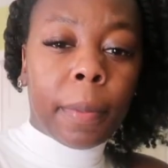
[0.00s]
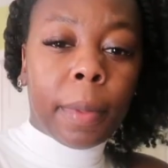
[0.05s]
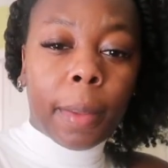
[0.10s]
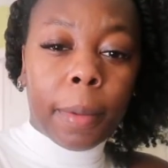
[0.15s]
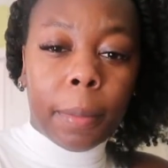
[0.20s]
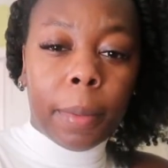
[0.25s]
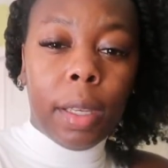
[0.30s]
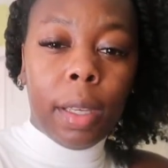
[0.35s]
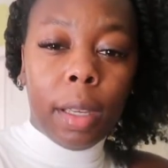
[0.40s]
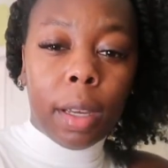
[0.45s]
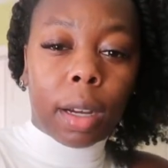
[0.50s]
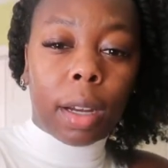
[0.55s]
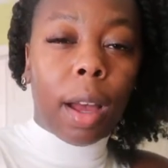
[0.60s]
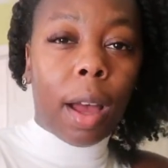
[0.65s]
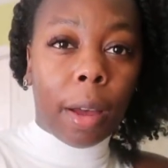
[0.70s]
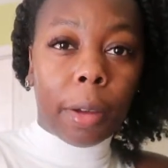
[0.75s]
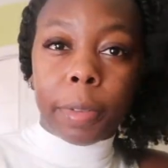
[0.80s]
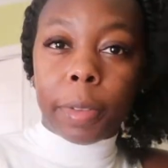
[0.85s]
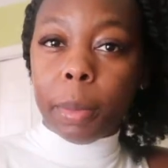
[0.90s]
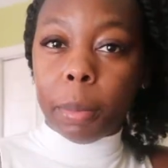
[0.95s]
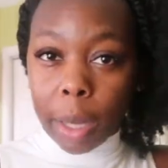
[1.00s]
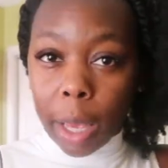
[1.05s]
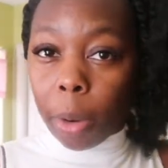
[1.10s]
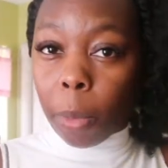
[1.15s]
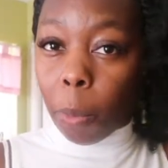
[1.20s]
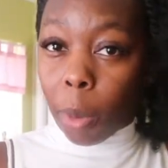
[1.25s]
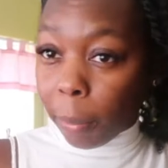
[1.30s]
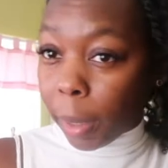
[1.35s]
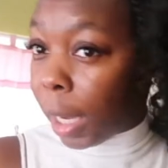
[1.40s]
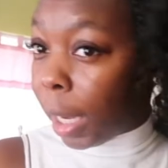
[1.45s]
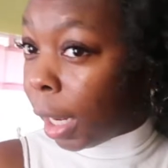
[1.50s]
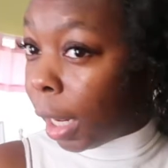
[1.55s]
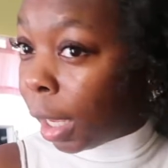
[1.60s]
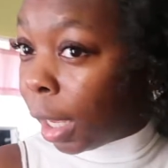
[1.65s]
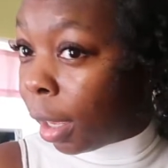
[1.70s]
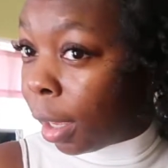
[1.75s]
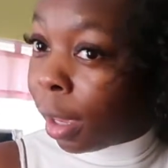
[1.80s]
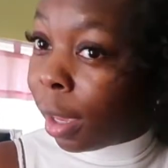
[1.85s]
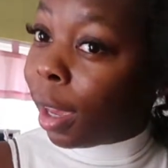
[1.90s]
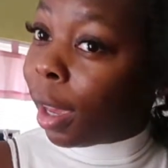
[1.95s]
I'm not necessarily
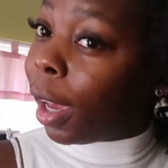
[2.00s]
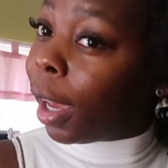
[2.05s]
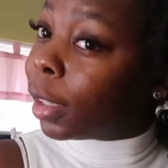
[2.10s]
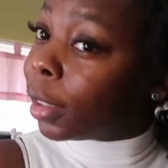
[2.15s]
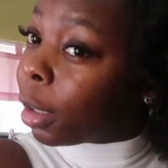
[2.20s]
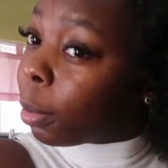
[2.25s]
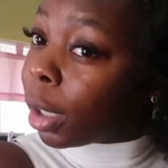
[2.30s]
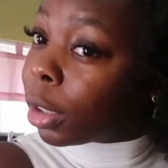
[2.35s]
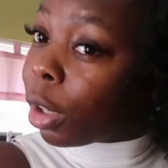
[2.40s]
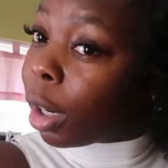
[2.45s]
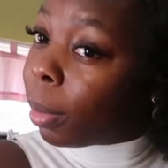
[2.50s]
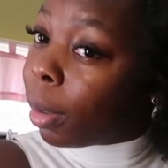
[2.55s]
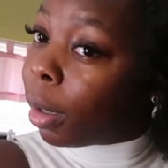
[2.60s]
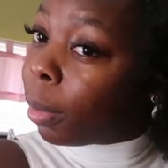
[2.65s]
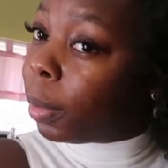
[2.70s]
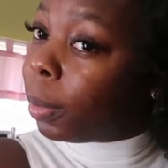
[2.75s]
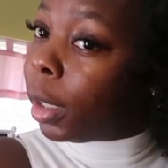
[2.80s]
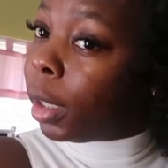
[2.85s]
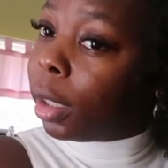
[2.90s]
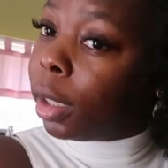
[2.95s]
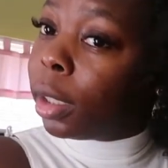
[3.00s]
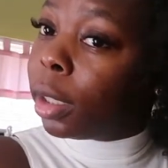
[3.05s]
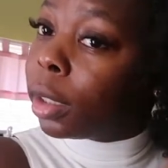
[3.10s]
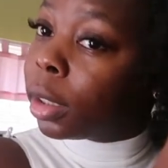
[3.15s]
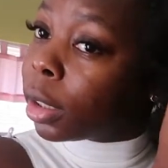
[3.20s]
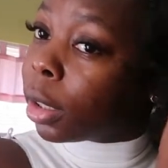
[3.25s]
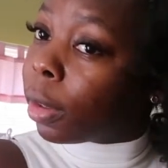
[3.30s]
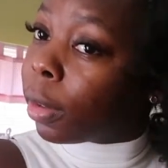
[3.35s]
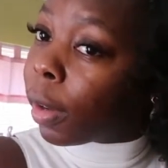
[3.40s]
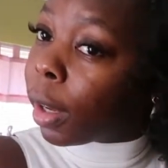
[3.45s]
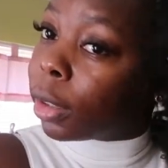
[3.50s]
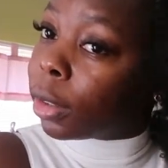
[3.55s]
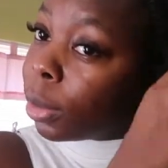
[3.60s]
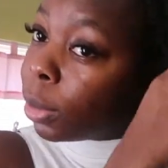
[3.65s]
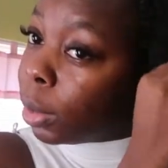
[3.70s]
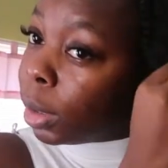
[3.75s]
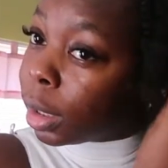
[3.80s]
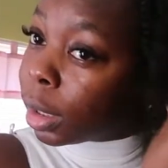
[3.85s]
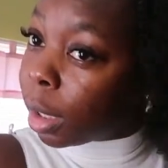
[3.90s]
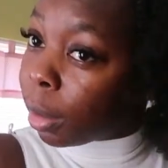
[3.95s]
trying a method, but there's this
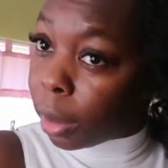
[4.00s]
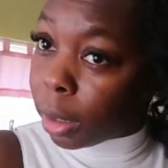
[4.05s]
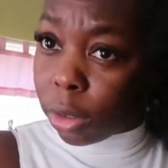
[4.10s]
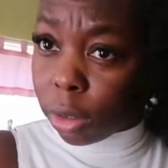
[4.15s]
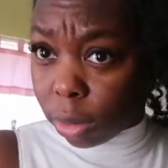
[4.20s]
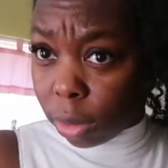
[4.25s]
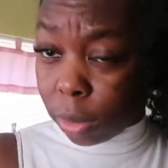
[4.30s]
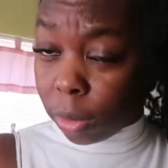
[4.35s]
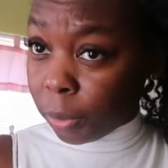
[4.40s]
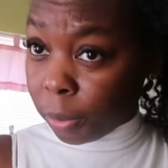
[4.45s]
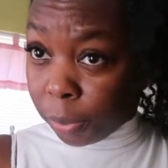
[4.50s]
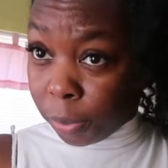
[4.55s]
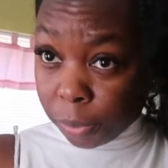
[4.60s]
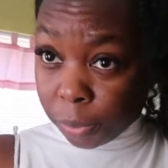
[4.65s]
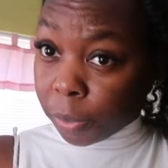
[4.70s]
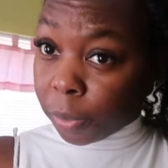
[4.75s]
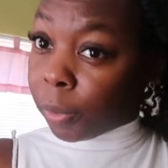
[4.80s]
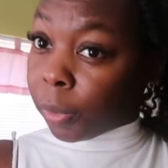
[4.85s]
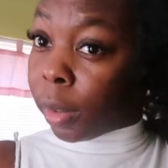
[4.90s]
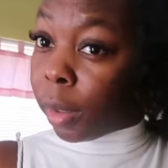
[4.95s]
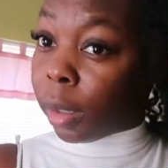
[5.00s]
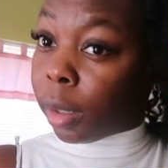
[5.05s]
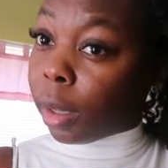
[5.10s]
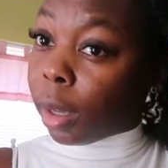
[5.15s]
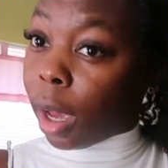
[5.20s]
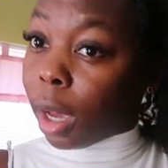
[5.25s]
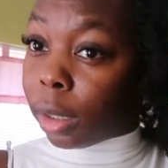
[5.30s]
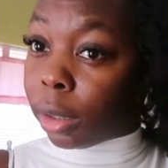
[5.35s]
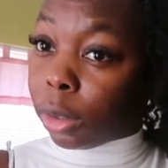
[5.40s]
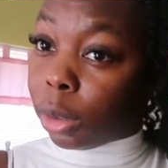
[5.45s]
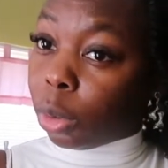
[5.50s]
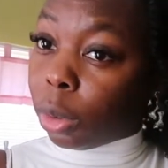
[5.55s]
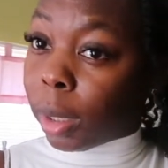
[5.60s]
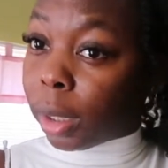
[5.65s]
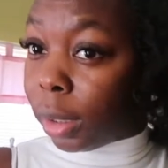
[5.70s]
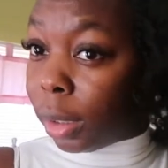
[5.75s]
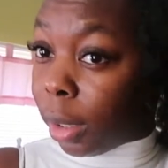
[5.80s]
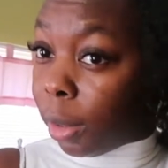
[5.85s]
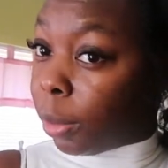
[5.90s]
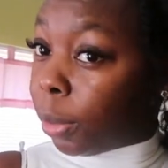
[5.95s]
YouTuber that I follow, and
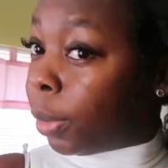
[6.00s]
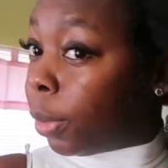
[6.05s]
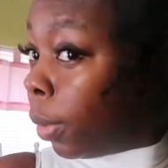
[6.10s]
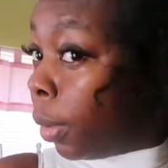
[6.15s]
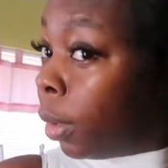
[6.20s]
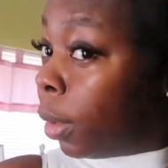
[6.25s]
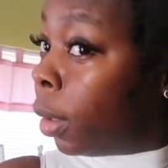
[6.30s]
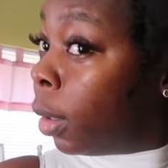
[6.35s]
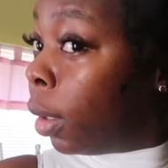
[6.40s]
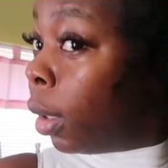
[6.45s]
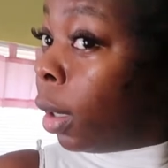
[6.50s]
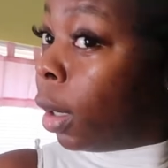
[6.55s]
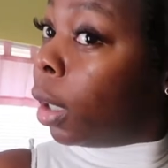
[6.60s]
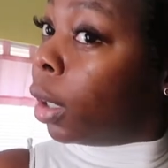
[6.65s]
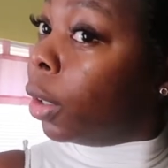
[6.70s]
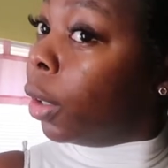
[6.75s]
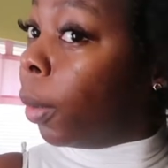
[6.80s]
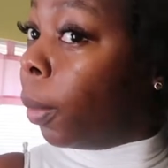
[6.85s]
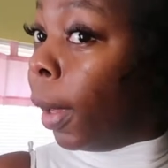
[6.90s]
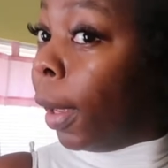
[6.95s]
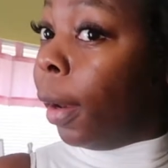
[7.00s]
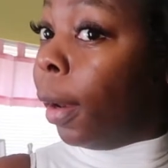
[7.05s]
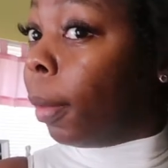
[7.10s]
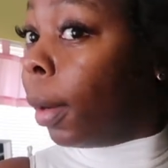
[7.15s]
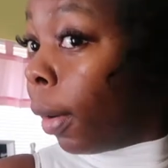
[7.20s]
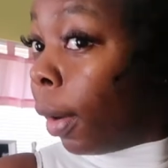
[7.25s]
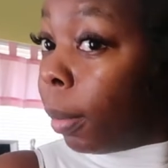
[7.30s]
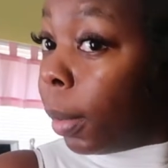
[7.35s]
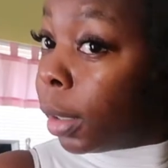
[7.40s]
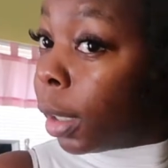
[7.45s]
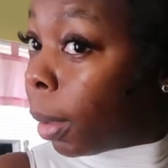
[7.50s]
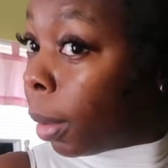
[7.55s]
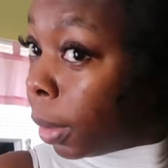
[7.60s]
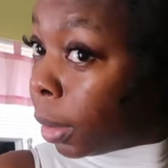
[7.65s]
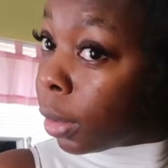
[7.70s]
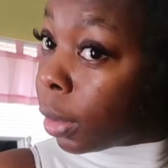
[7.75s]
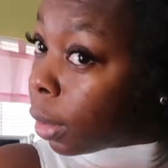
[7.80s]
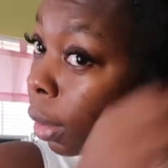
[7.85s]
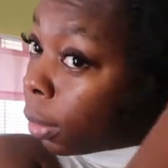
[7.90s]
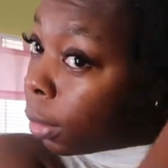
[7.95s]
she grew her hair out
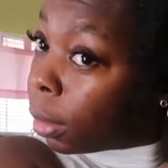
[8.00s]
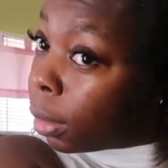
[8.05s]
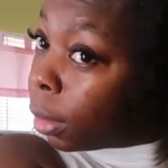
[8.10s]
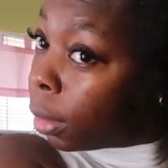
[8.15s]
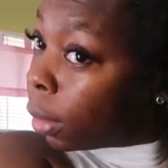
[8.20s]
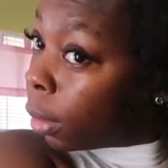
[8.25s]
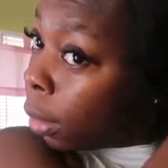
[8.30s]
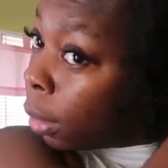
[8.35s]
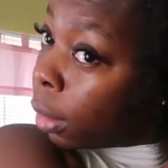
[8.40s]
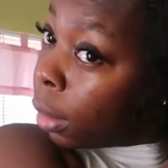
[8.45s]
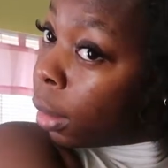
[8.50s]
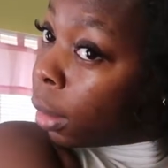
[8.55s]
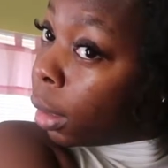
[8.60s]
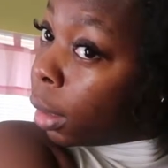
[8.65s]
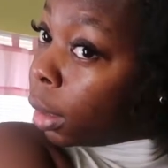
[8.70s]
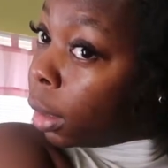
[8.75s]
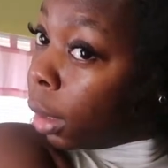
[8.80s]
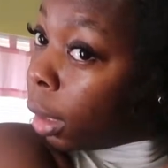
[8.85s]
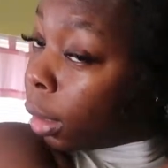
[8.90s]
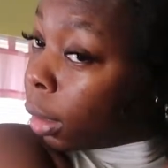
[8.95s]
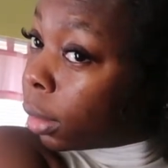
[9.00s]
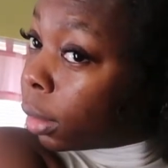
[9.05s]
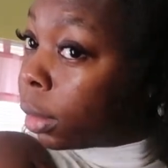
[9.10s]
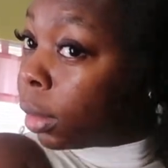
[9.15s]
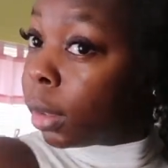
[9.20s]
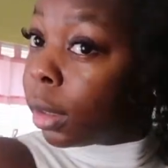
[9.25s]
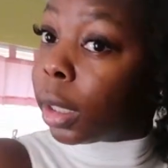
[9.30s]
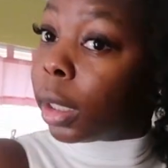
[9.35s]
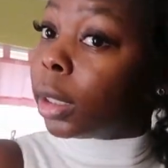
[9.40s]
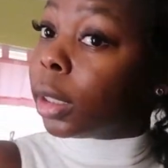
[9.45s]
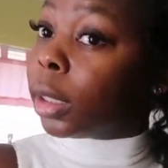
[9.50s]
from a big chop,